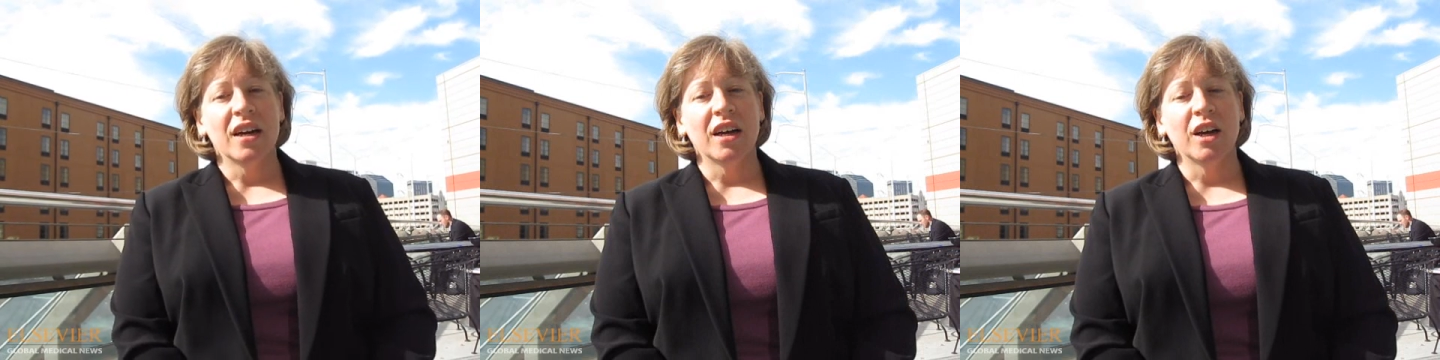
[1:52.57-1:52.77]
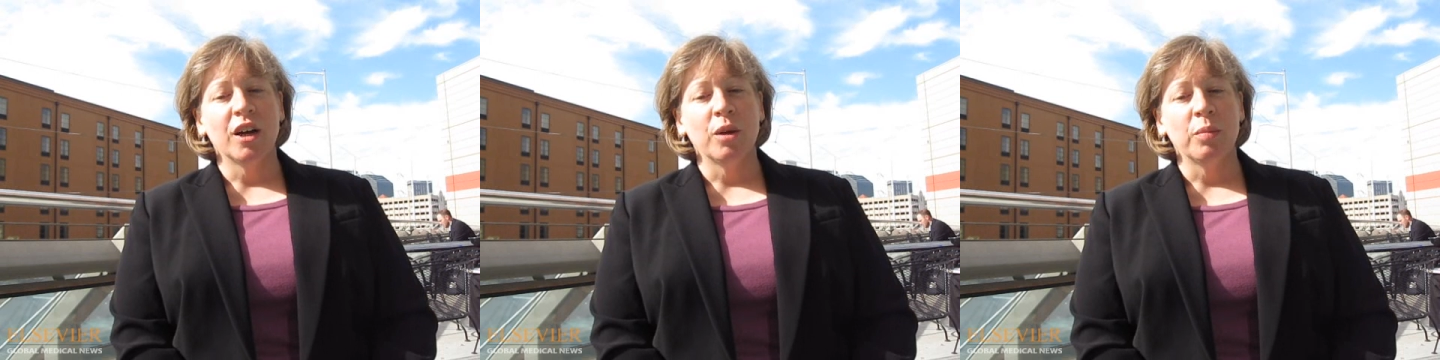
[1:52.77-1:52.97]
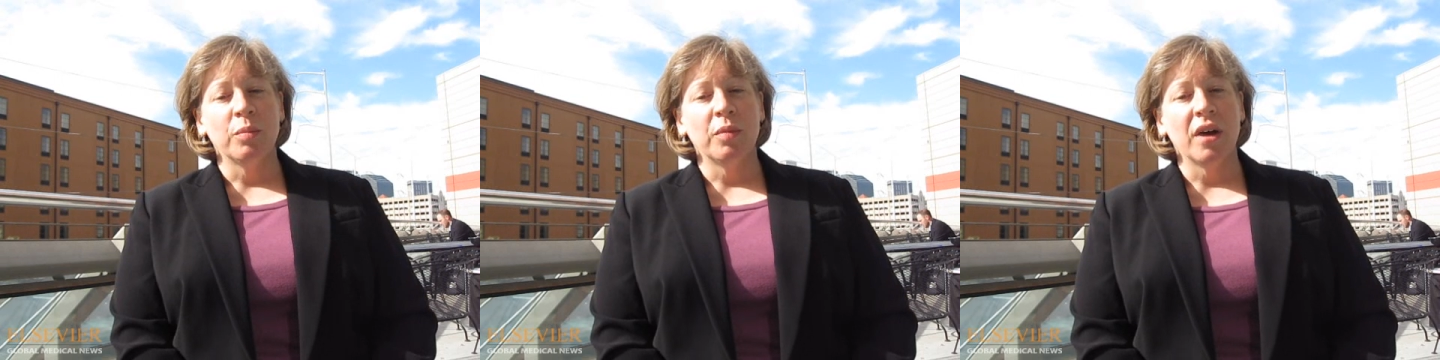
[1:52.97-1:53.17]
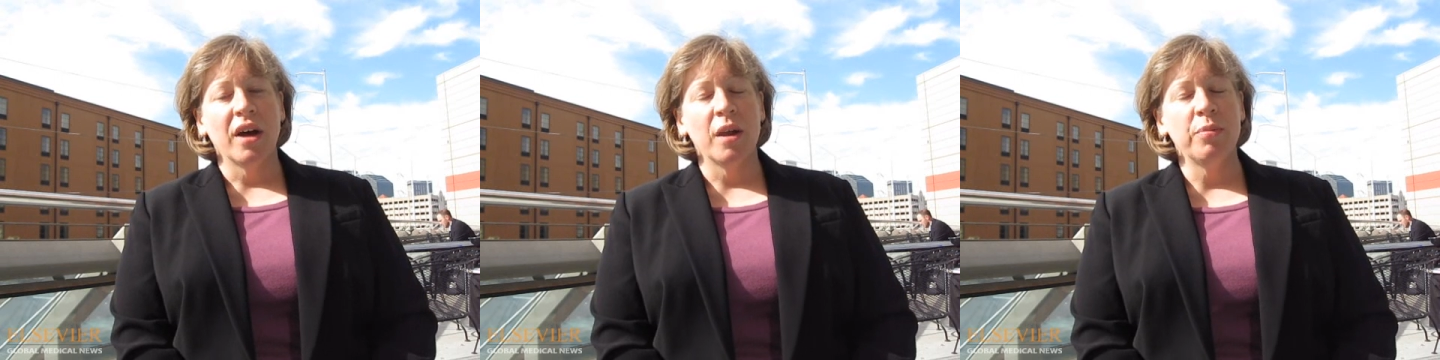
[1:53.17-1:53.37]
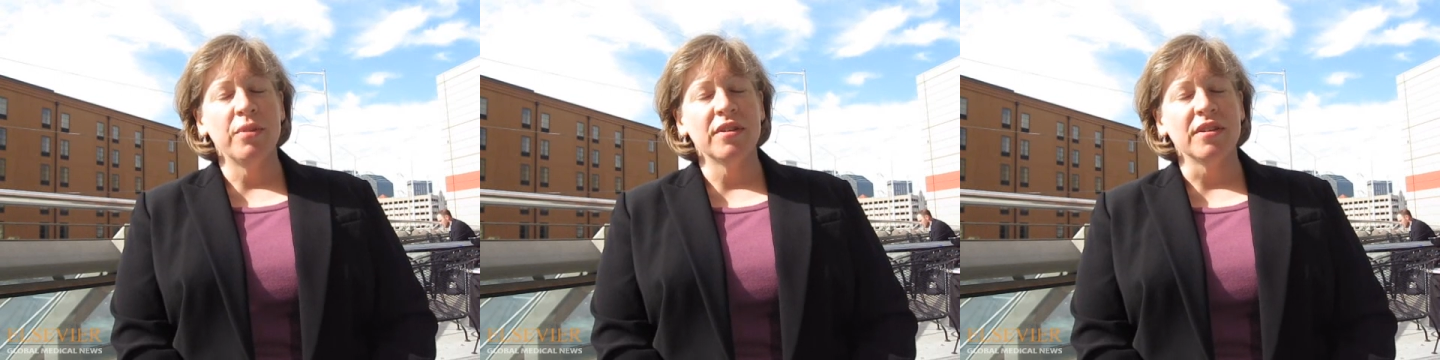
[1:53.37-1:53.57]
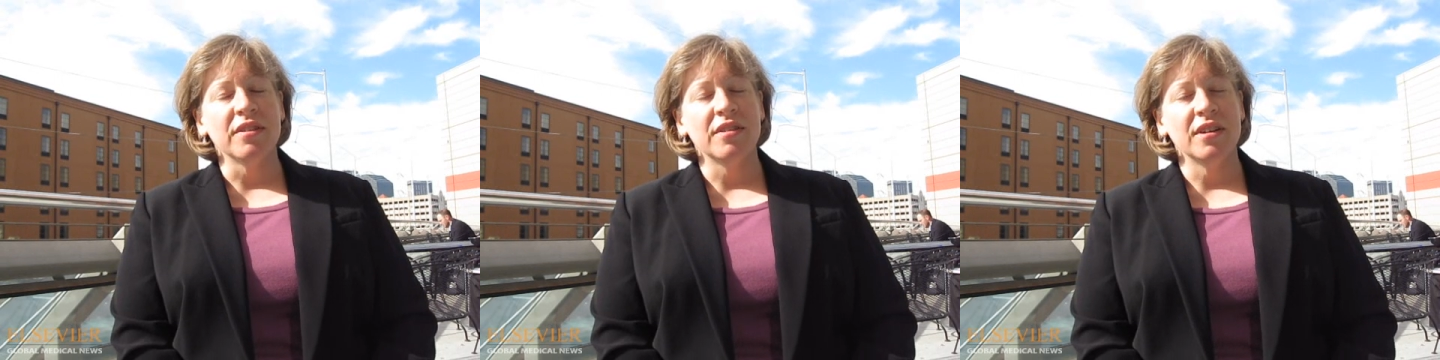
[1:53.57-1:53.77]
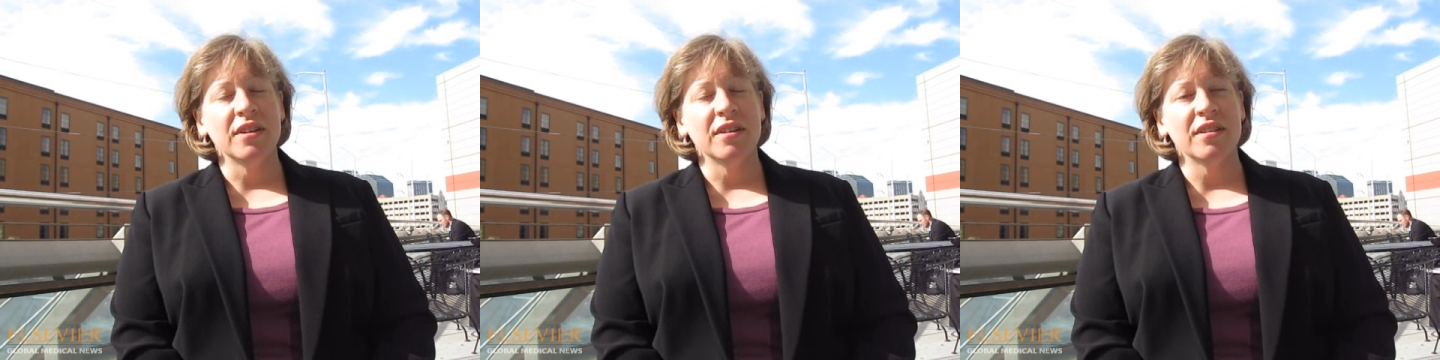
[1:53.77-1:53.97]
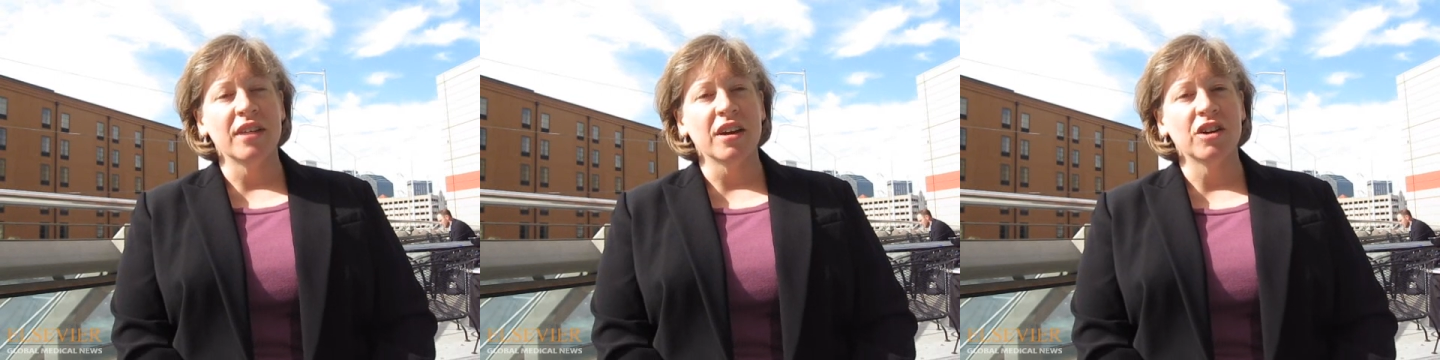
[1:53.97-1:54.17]
um, hibiscus
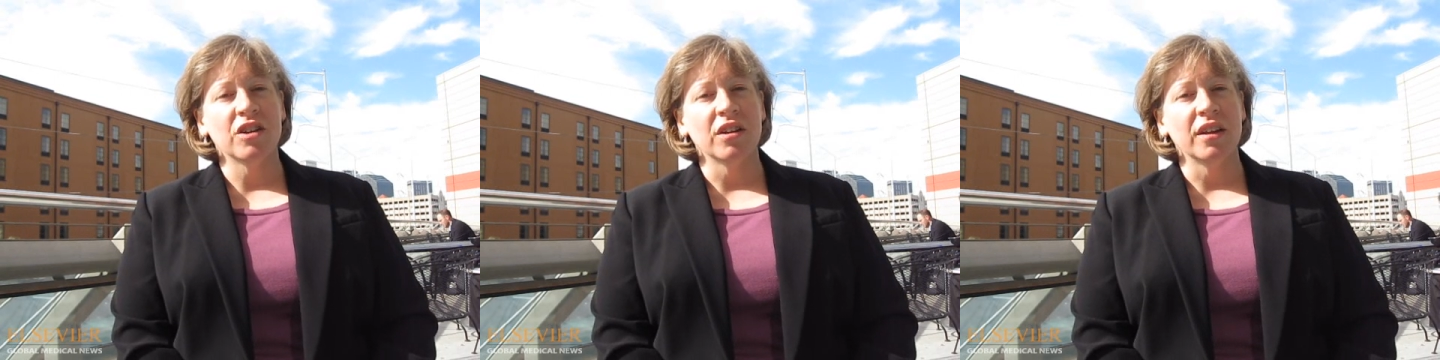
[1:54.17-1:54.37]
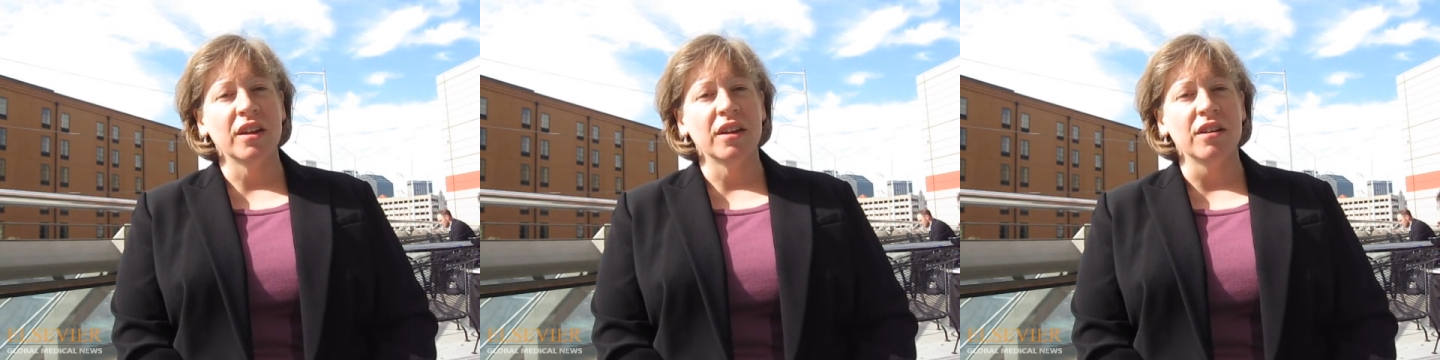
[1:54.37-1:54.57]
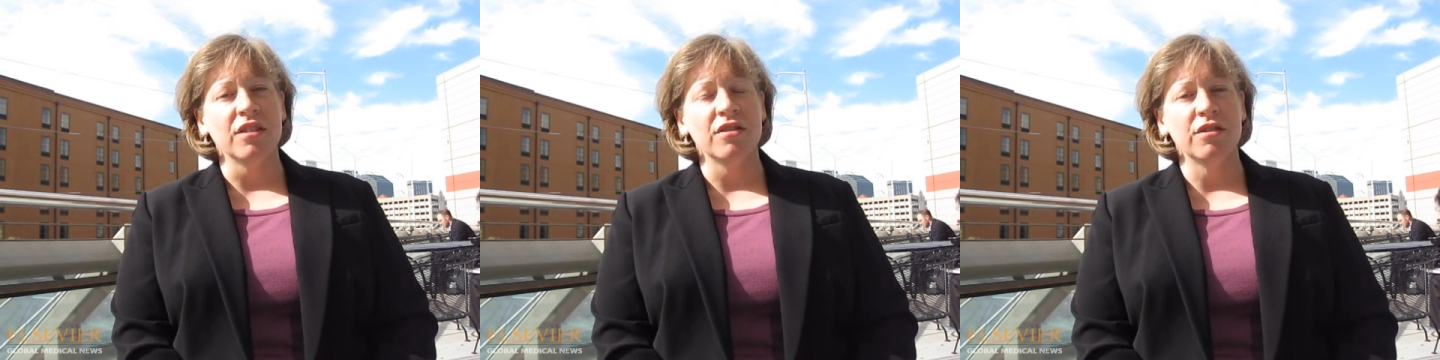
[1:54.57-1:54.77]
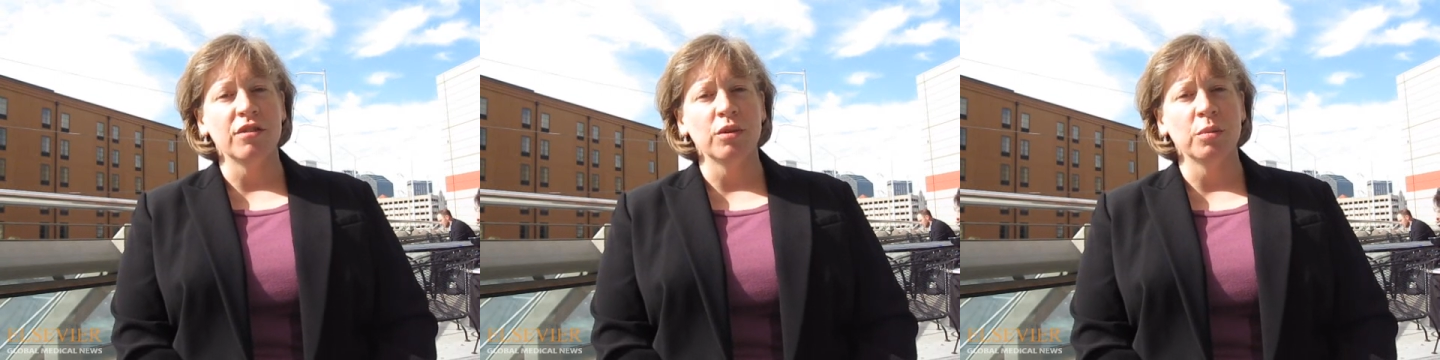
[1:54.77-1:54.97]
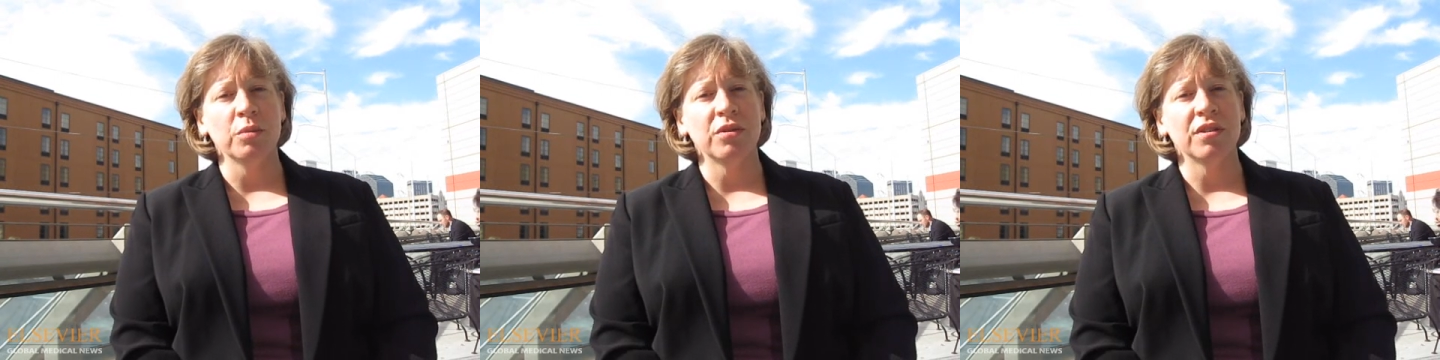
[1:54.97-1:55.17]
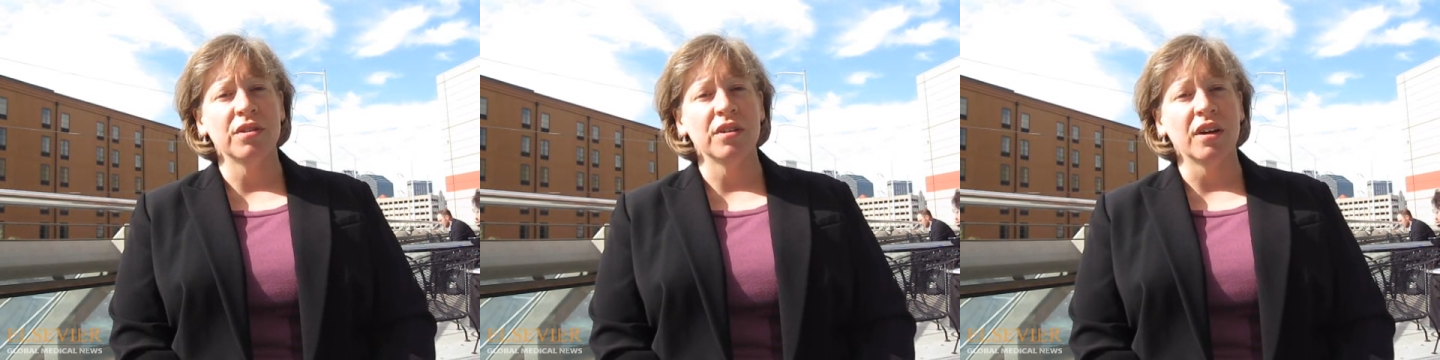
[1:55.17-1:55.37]
tea is actually consumed